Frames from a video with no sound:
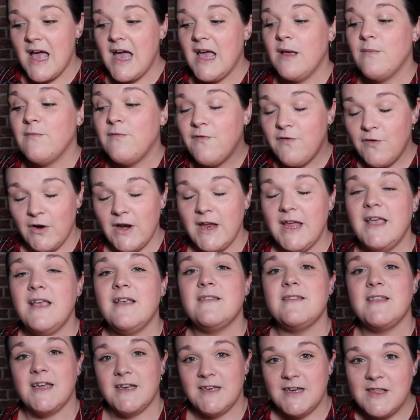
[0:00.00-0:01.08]
I am fully
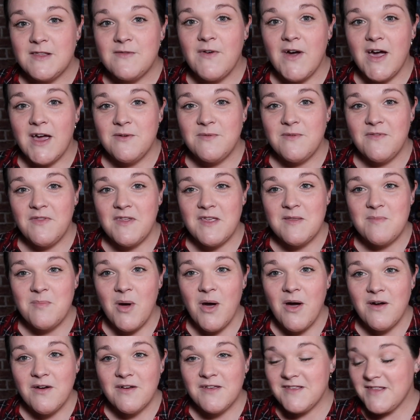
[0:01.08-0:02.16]
satisfied with this
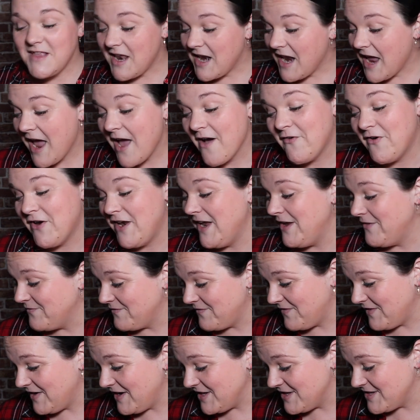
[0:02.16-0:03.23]
box and I haven't even
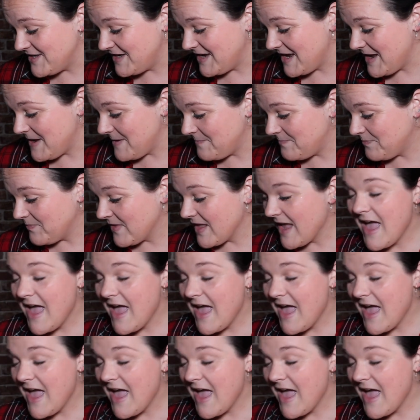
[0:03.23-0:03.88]
finished it.